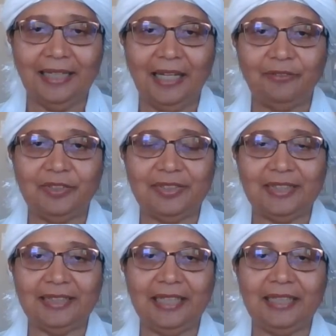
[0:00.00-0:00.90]
Love is
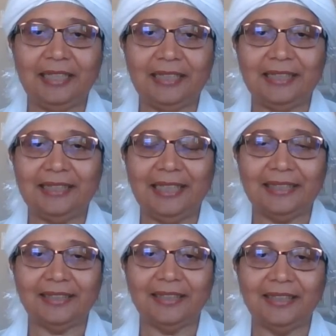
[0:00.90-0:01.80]
the thing that